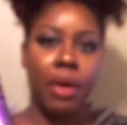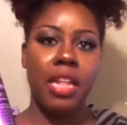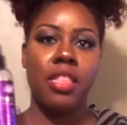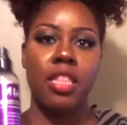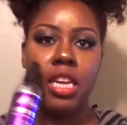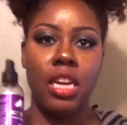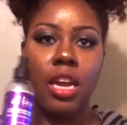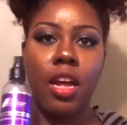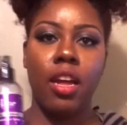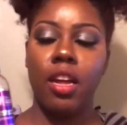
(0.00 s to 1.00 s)
by
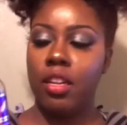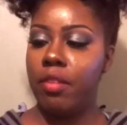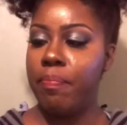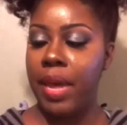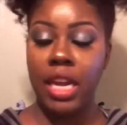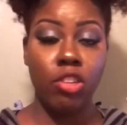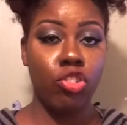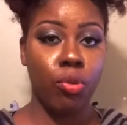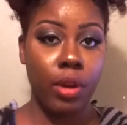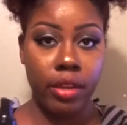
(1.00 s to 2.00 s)
the Main
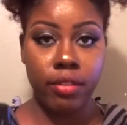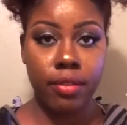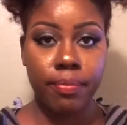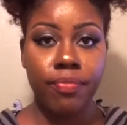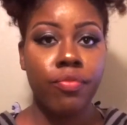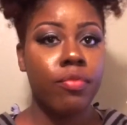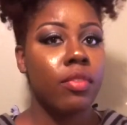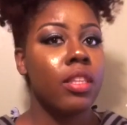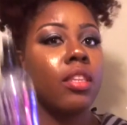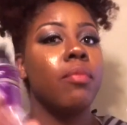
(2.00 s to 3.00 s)
Choice.
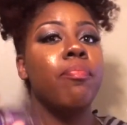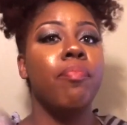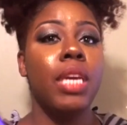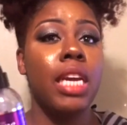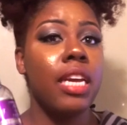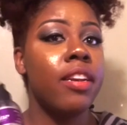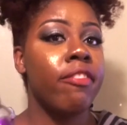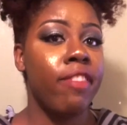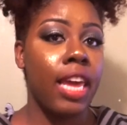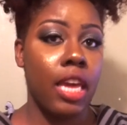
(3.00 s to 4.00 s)
Me and
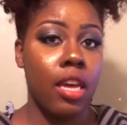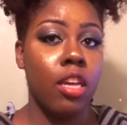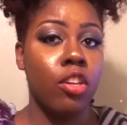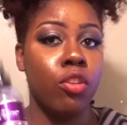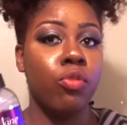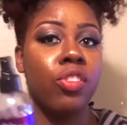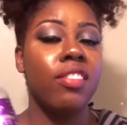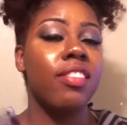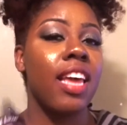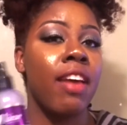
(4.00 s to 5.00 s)
Nevaeh use
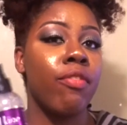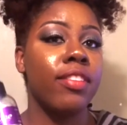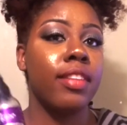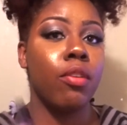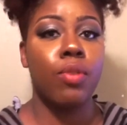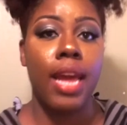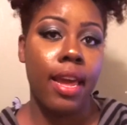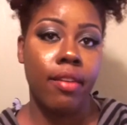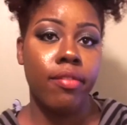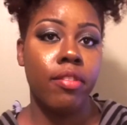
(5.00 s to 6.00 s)
this every single
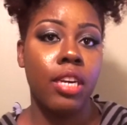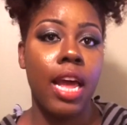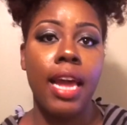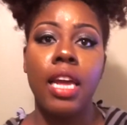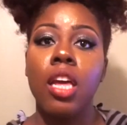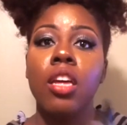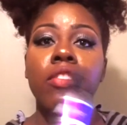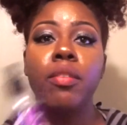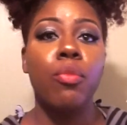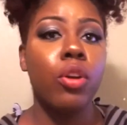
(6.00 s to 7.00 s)
day, like
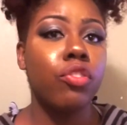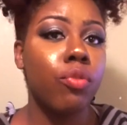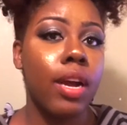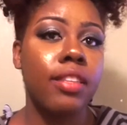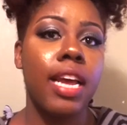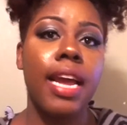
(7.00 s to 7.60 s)
to moisturize